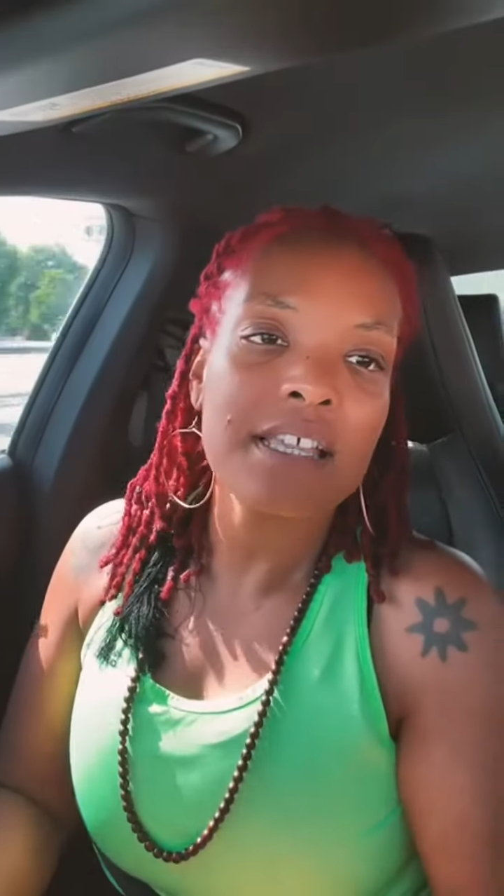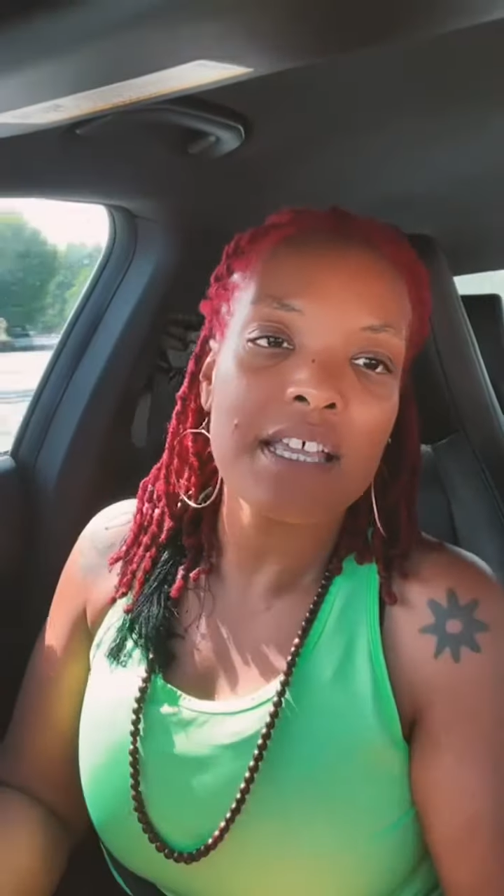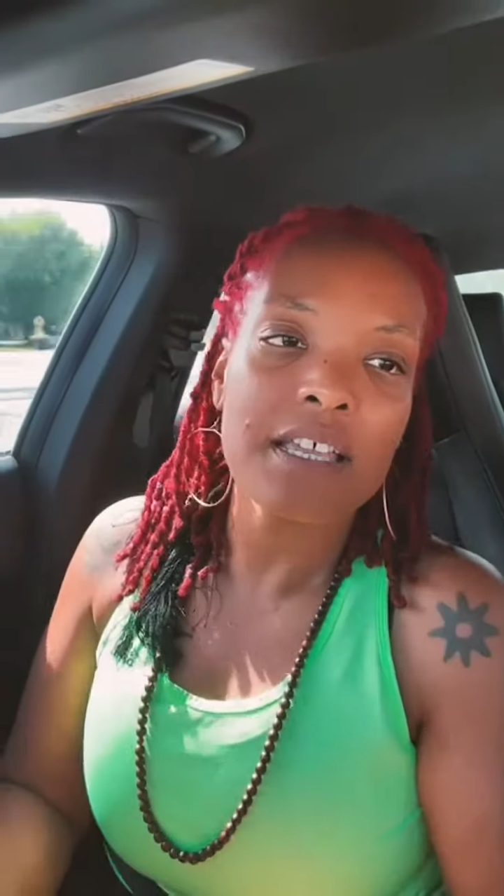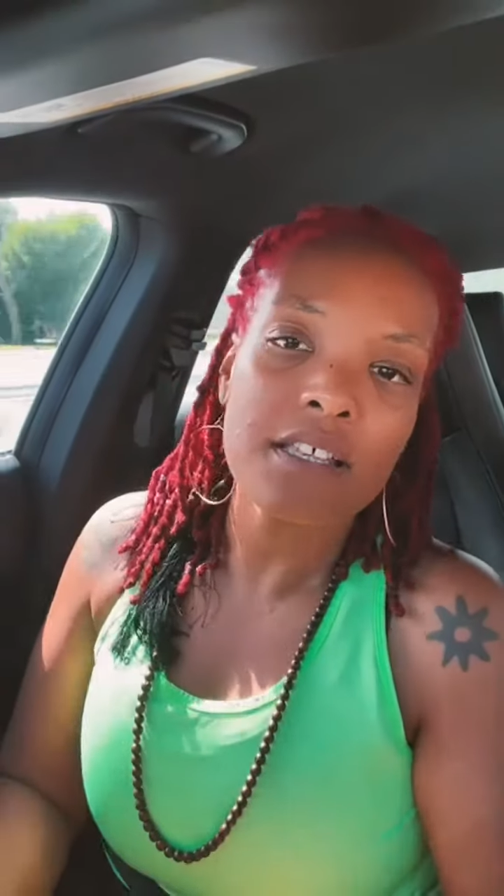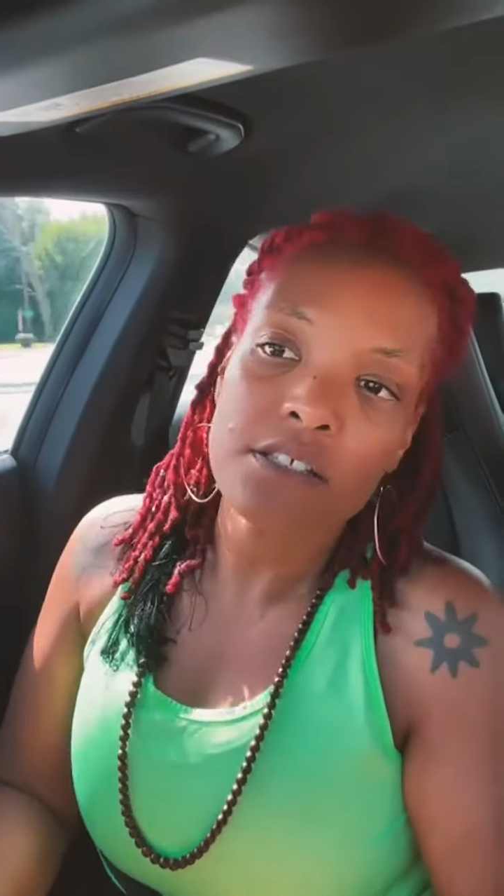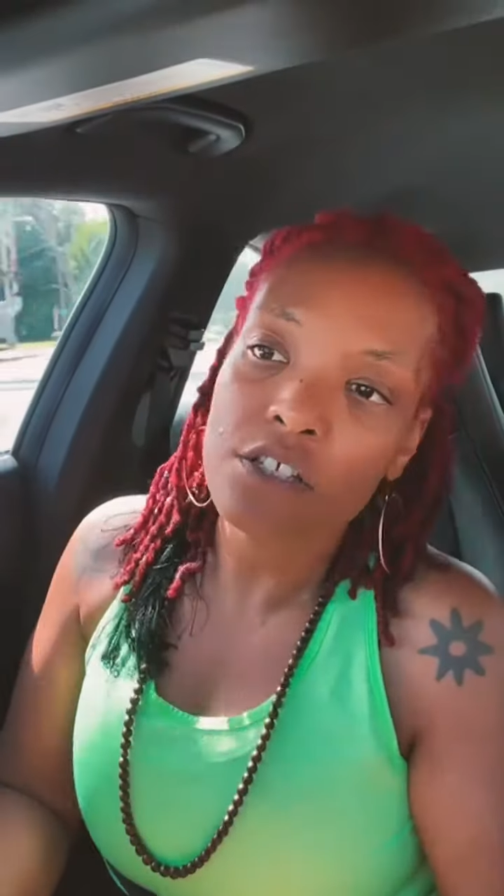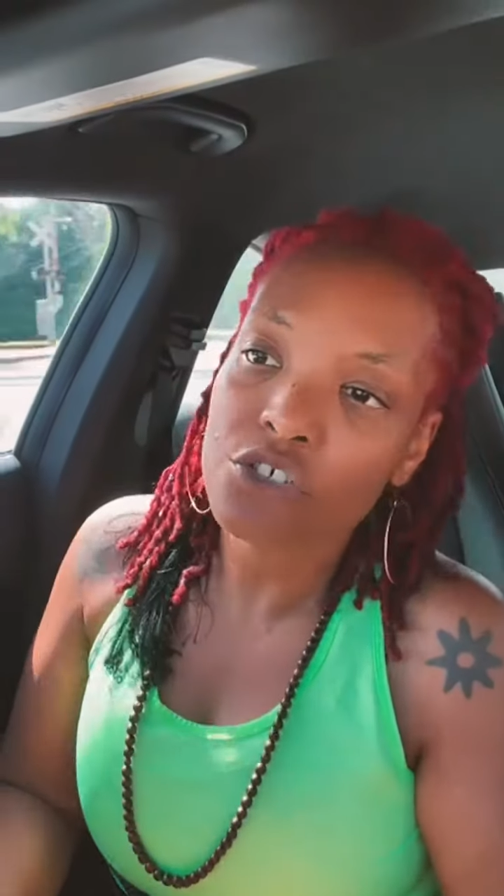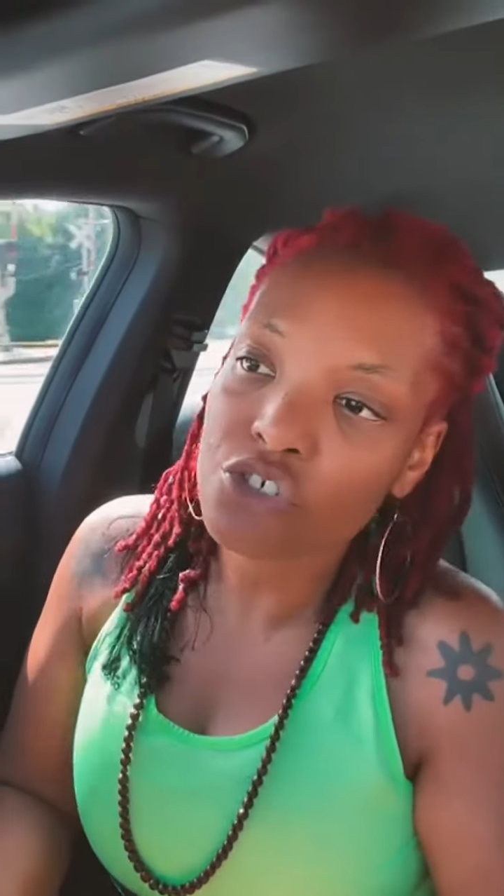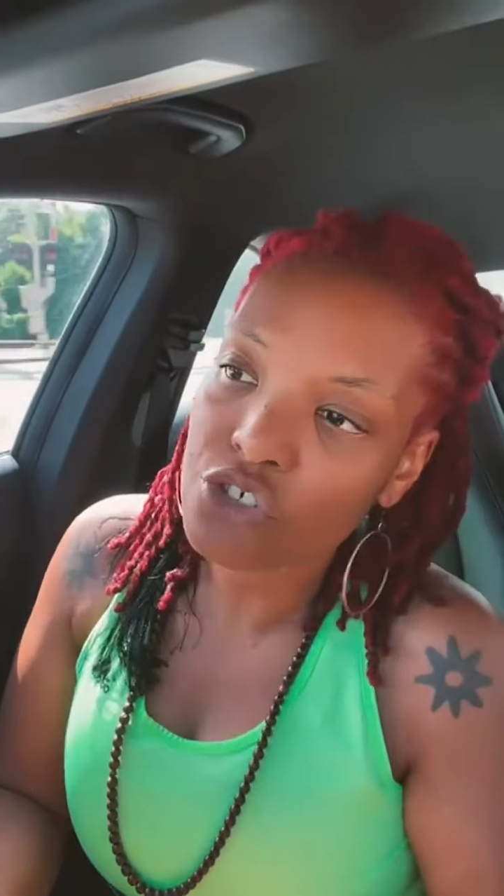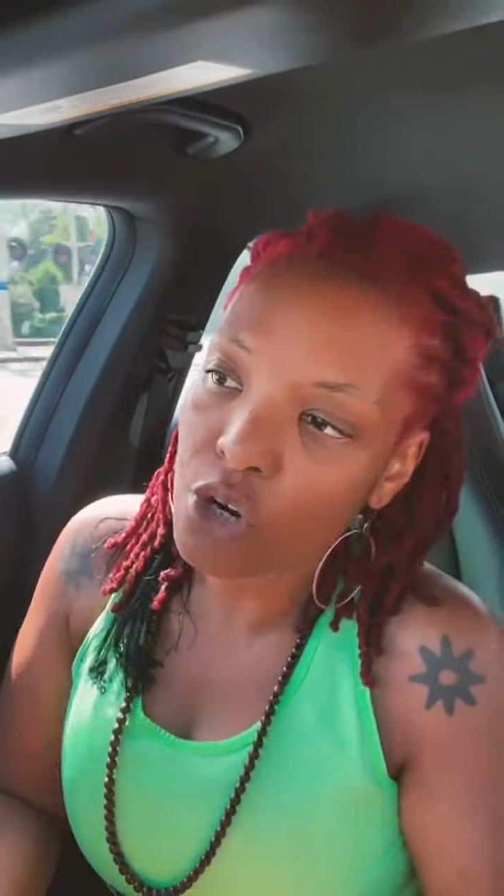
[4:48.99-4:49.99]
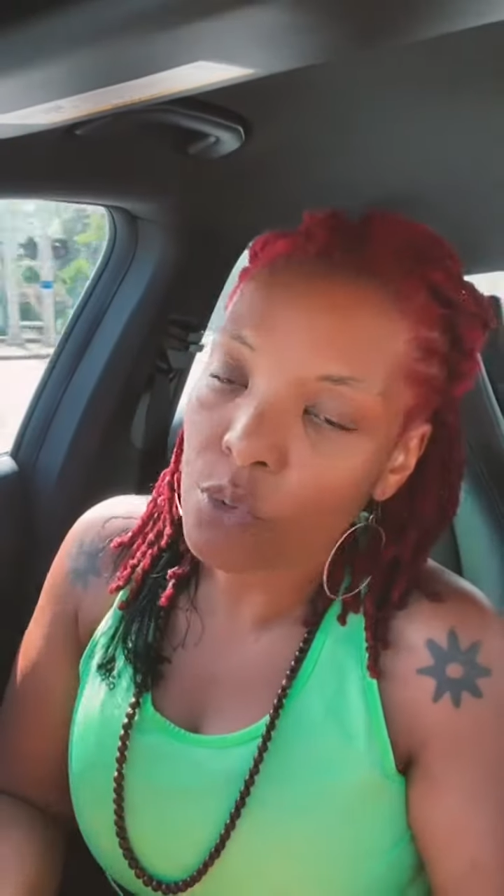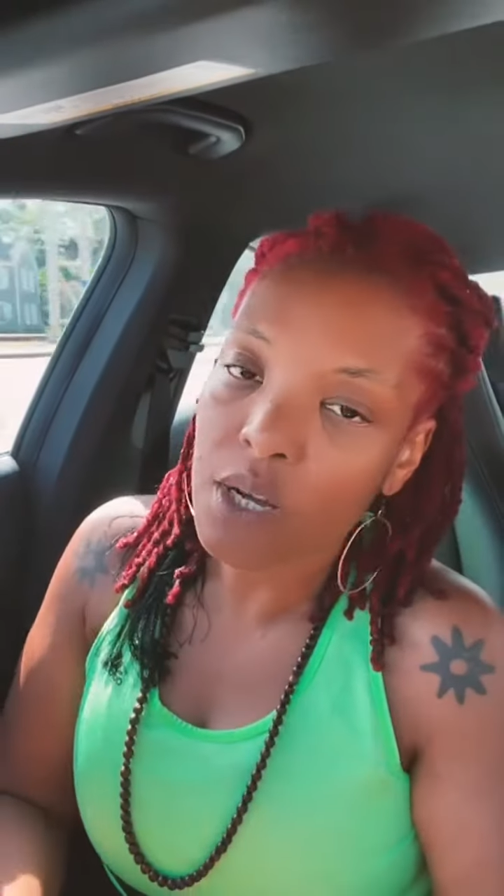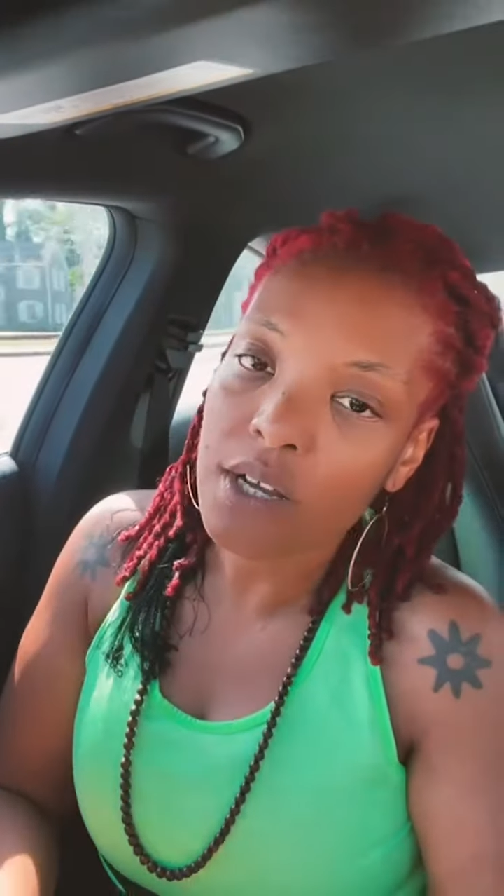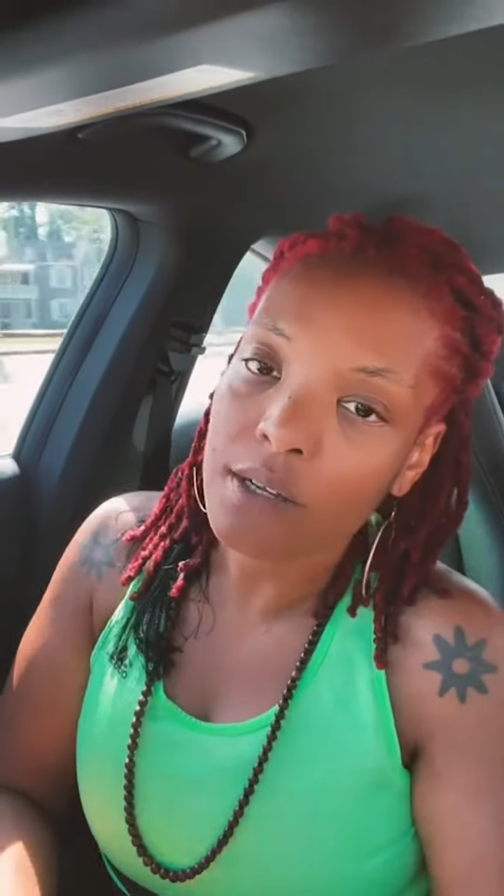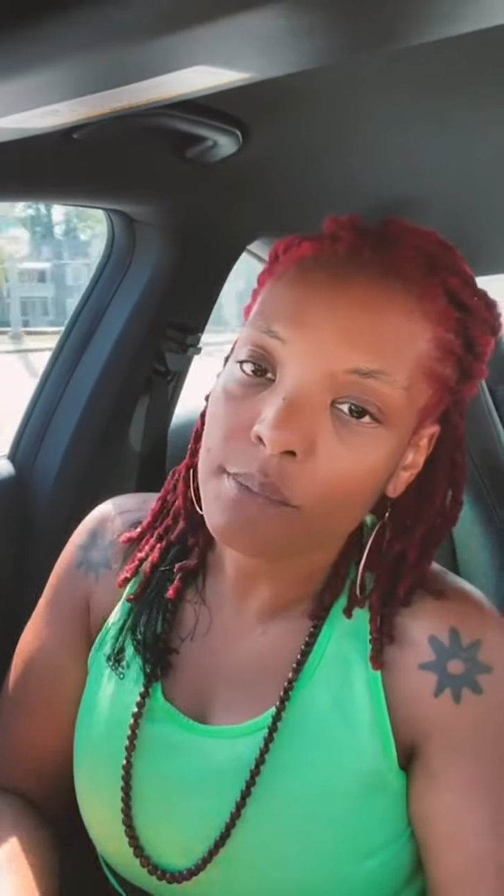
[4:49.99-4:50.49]
things show
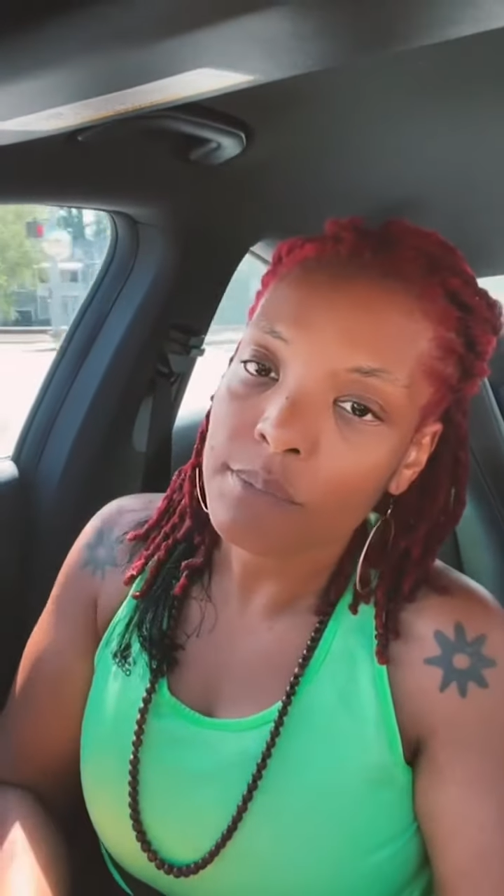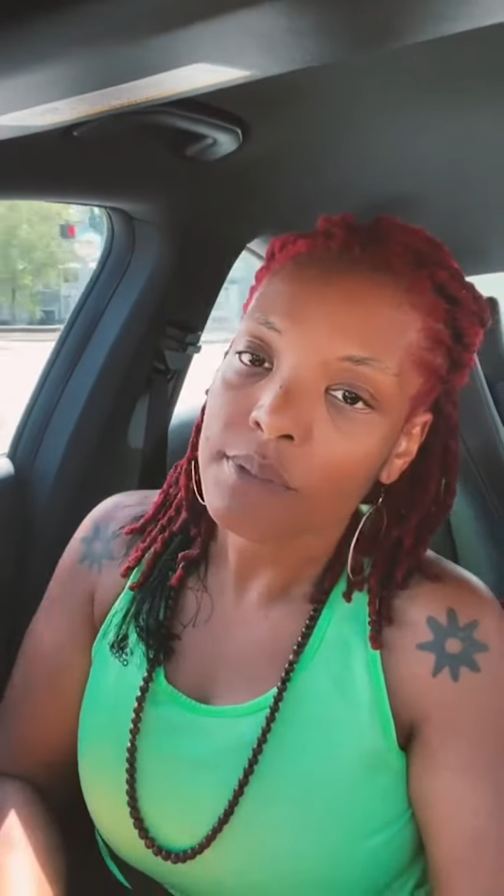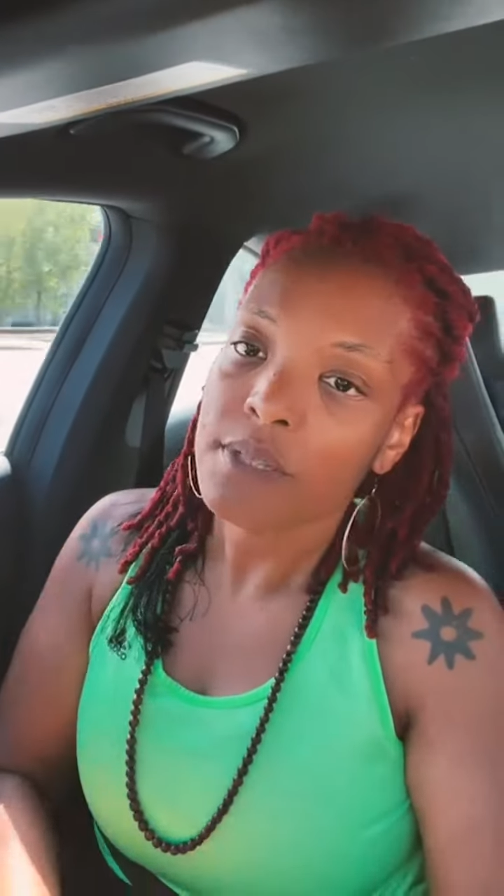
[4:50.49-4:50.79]
up.